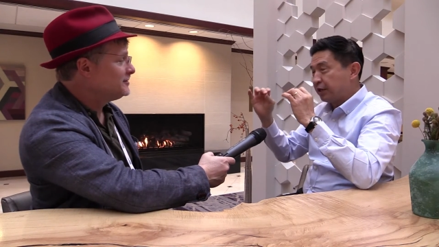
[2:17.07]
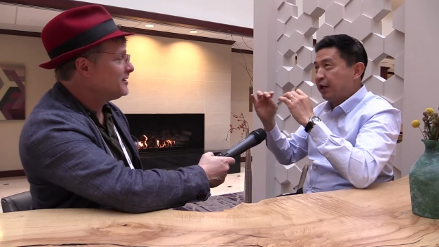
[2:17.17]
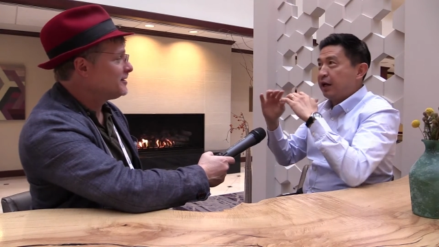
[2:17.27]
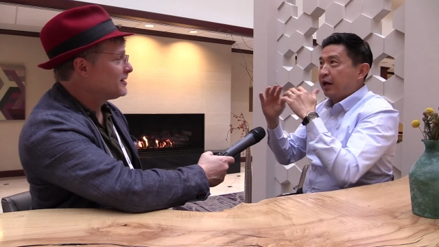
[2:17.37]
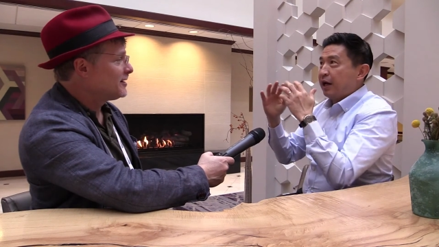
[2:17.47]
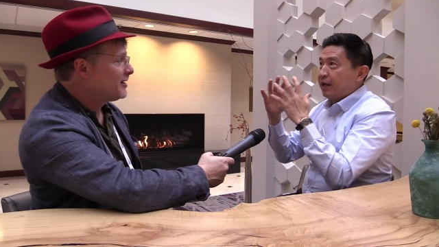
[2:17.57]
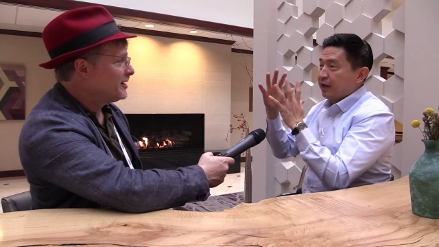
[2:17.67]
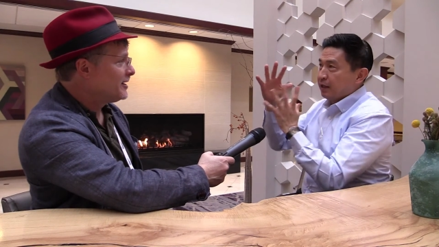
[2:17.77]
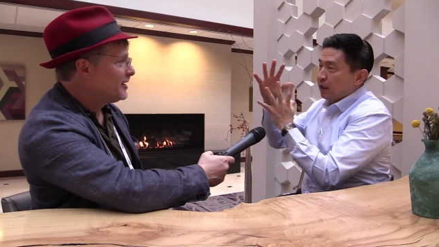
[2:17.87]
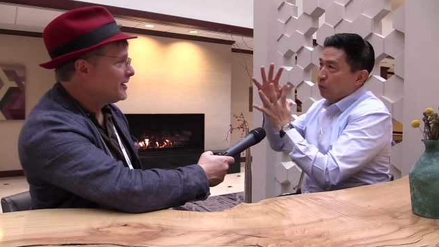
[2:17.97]
Speaker 1: yeah. and
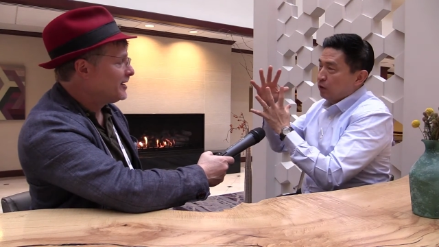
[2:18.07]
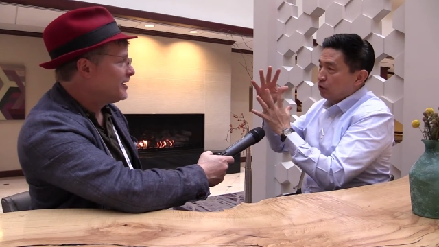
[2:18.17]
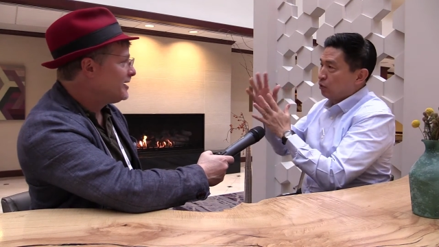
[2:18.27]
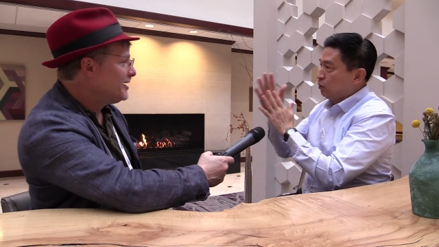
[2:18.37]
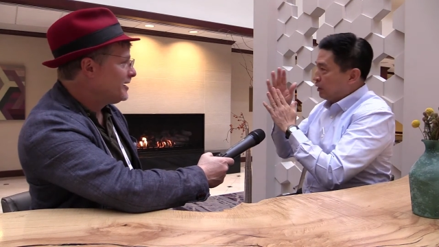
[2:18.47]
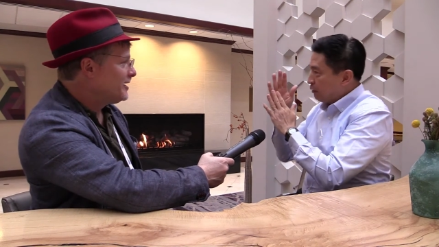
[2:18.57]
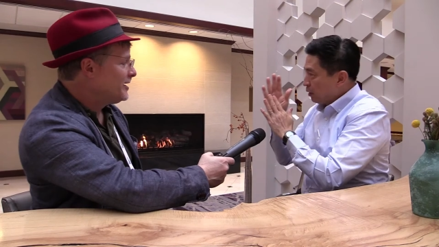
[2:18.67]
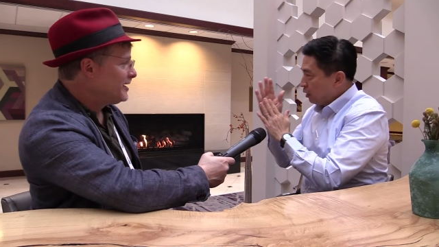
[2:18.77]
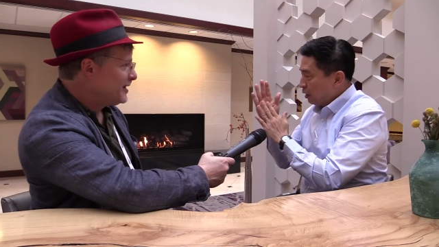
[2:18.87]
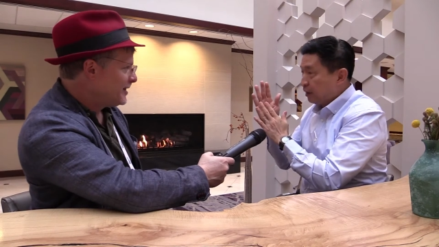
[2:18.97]
then you will do
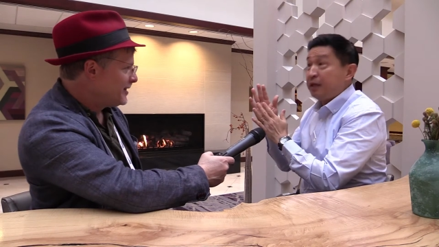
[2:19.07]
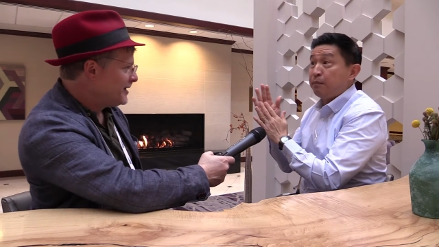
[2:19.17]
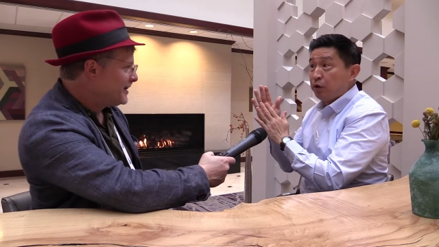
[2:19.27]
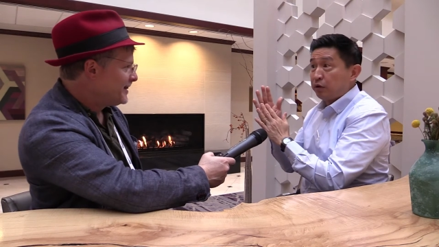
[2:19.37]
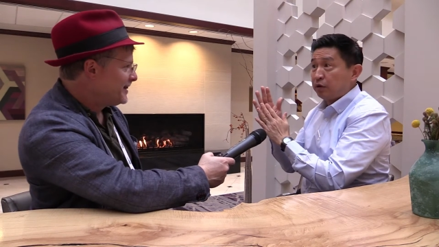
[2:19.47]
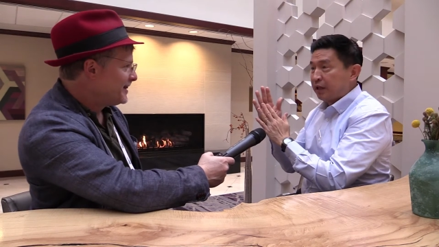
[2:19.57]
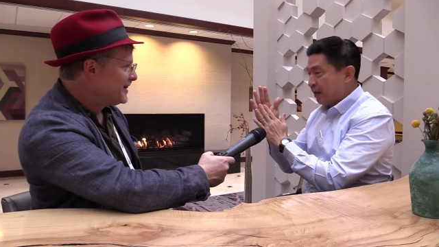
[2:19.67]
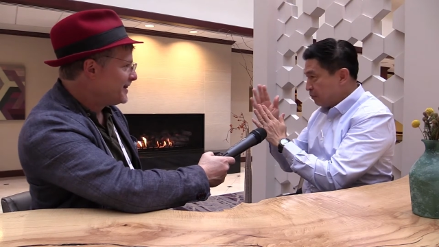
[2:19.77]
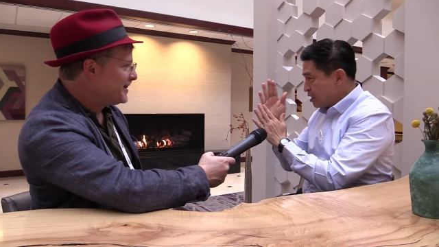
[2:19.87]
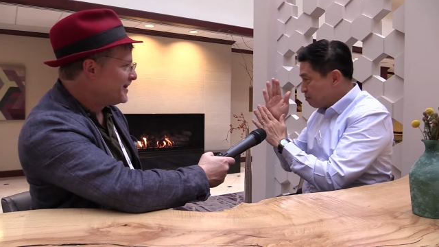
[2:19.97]
deep neural net
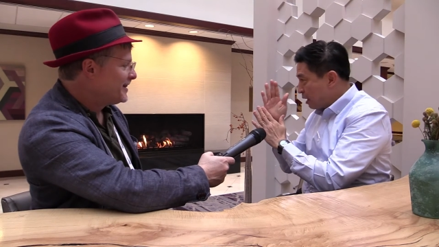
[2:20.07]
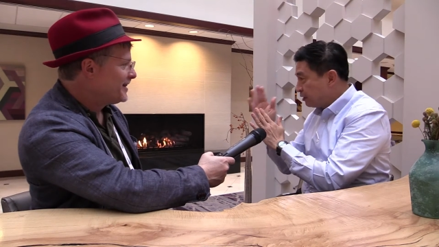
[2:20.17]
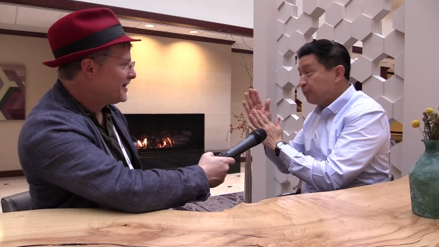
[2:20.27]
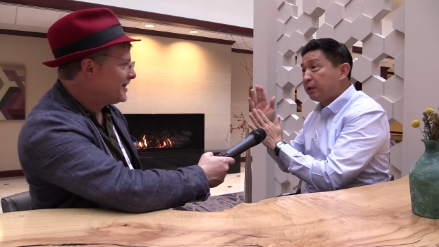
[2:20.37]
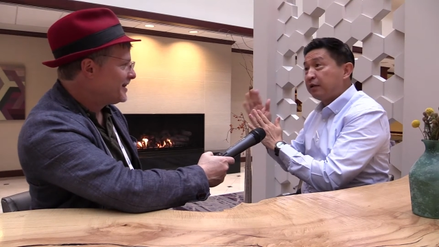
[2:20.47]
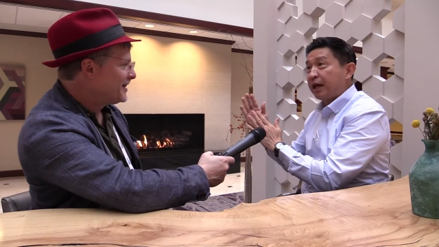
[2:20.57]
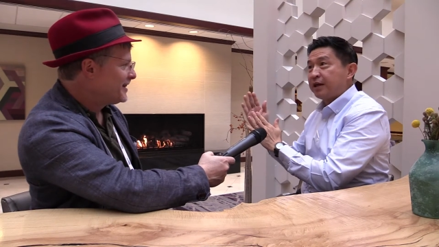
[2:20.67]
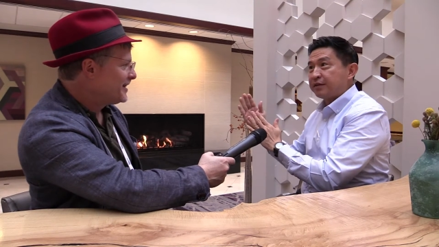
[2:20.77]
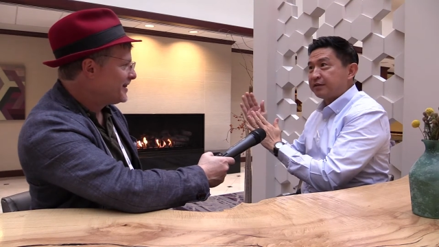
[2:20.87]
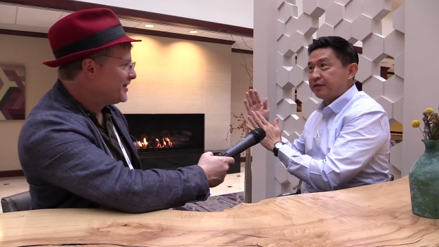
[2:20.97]
means multiple
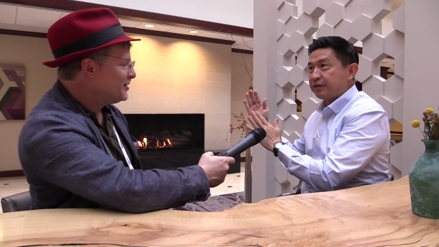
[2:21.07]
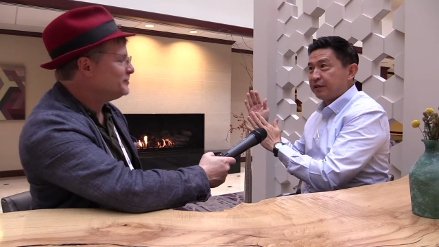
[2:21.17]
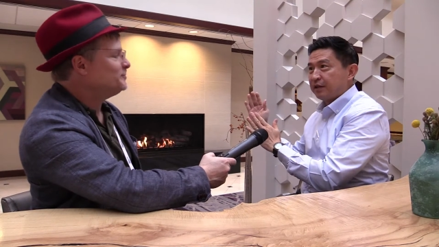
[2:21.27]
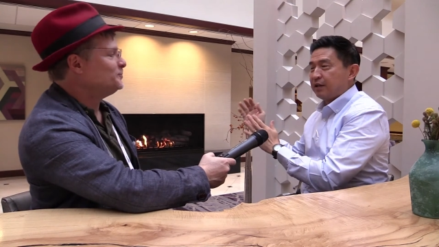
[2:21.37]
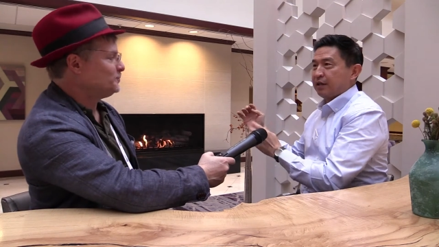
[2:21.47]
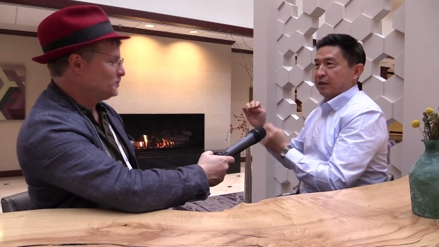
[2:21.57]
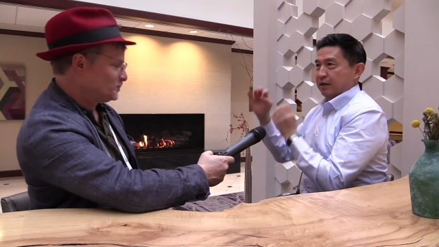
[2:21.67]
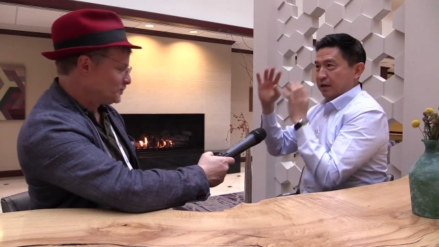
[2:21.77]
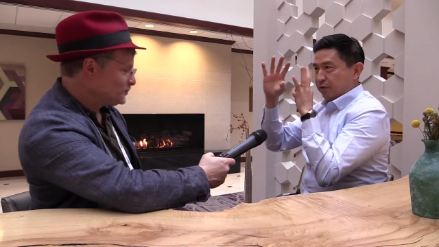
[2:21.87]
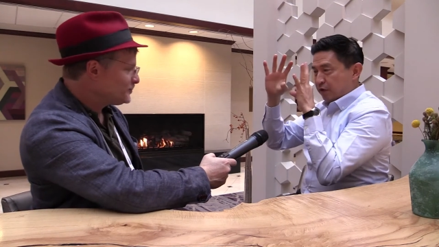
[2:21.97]
layers.
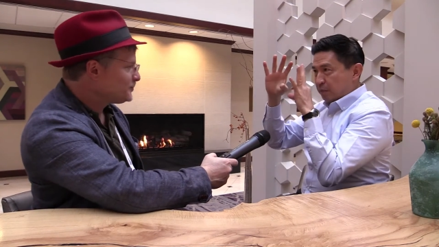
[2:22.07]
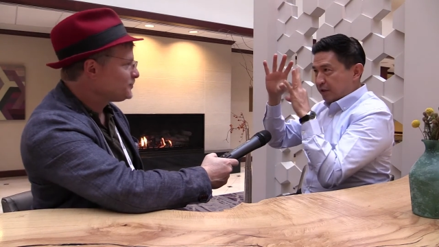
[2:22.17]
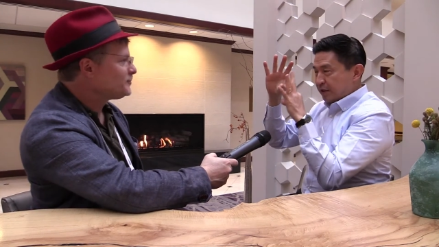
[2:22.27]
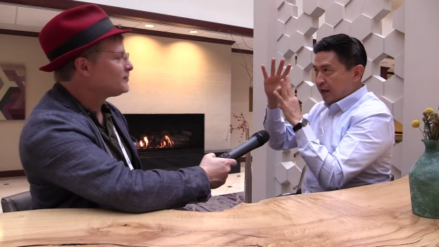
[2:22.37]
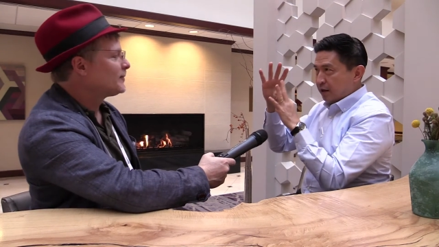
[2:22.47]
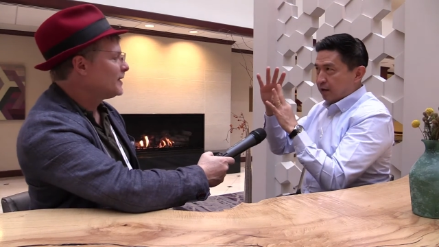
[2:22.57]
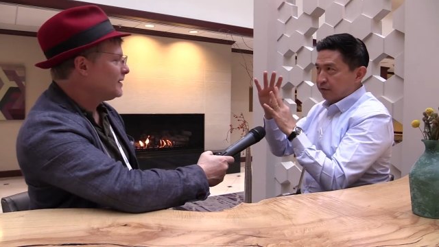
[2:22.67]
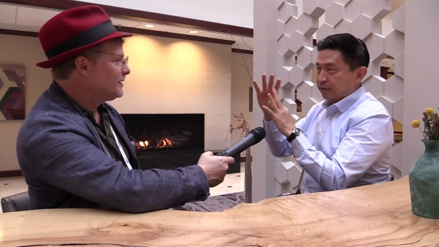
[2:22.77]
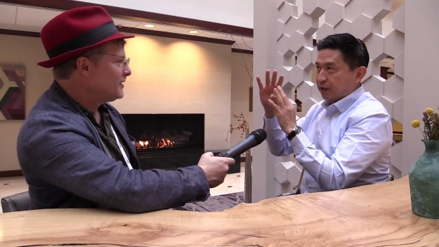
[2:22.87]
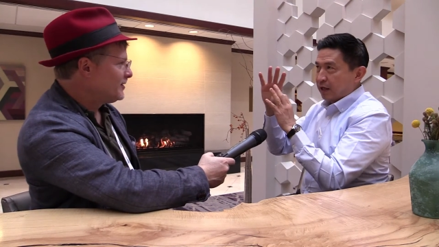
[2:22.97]
Yeah, from a set of
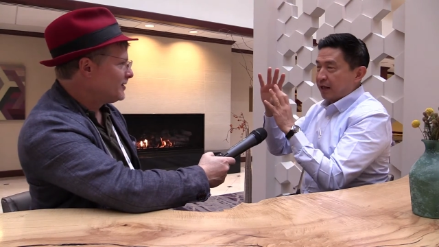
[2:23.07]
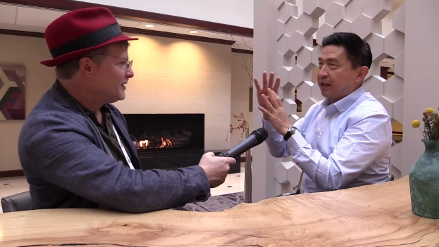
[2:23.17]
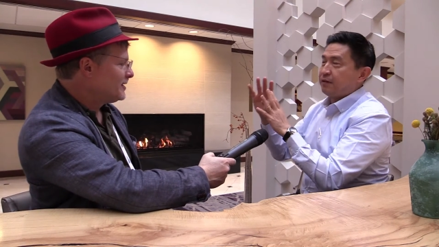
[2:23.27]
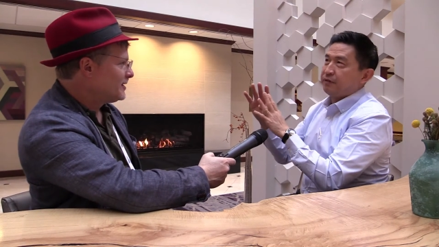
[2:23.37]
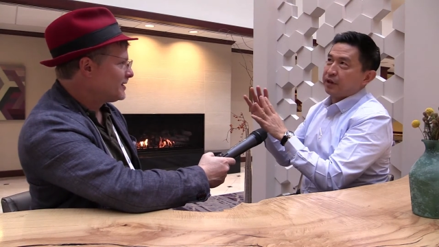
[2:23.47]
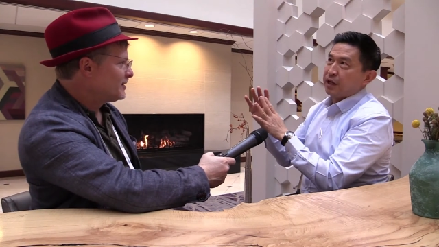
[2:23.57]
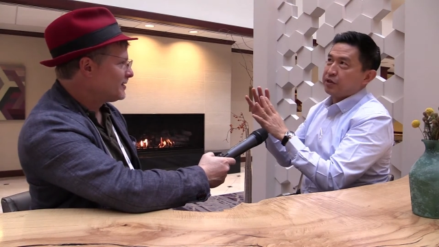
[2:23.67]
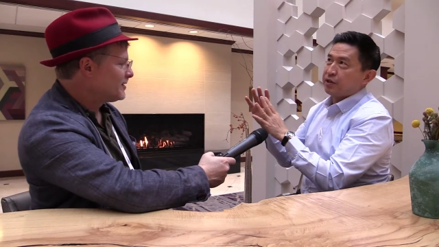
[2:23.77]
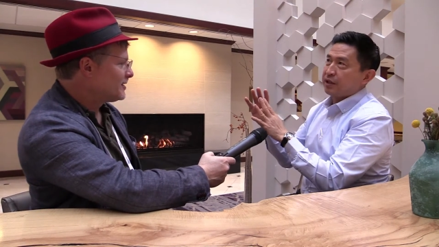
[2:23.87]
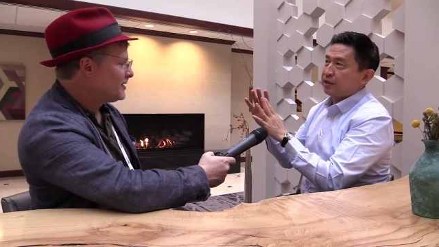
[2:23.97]
uh,
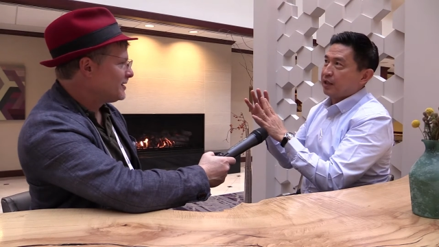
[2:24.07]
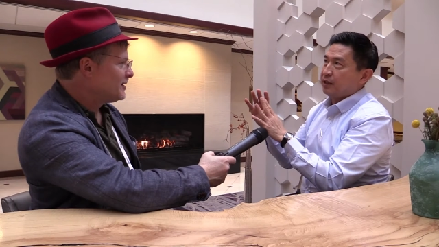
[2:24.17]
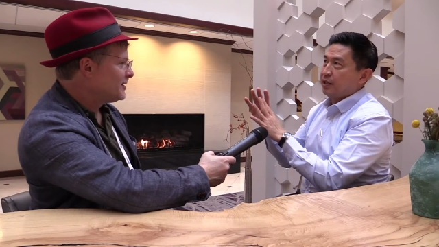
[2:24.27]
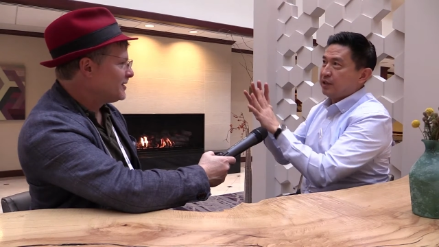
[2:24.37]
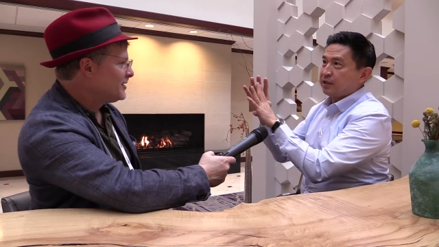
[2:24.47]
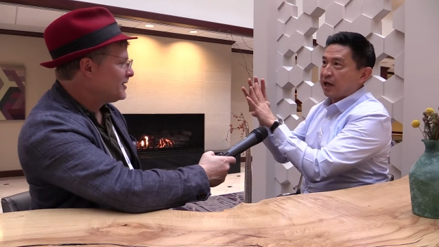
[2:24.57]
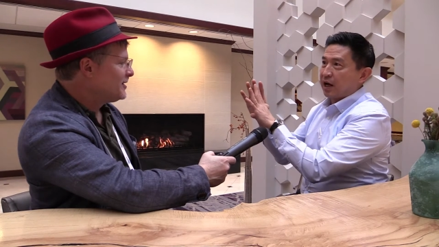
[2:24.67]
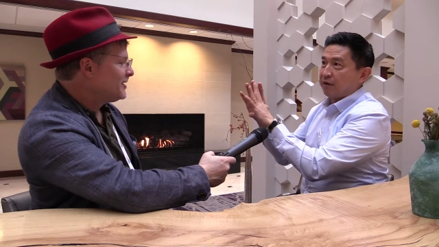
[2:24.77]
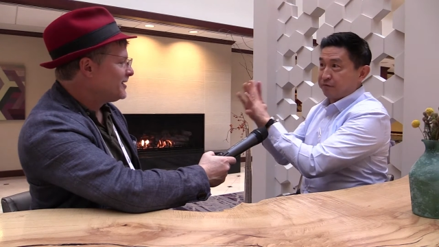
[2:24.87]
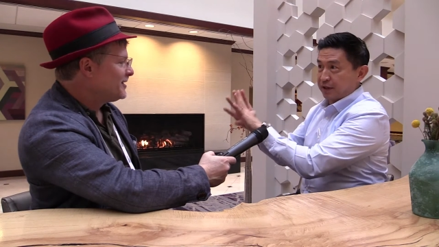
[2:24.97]
identification, they say these are
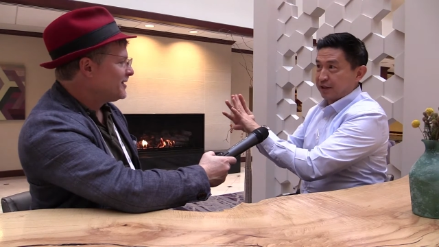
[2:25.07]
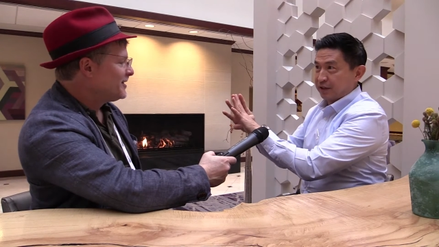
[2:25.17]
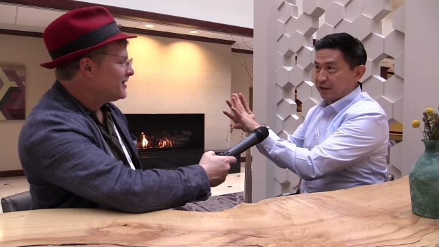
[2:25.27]
fur.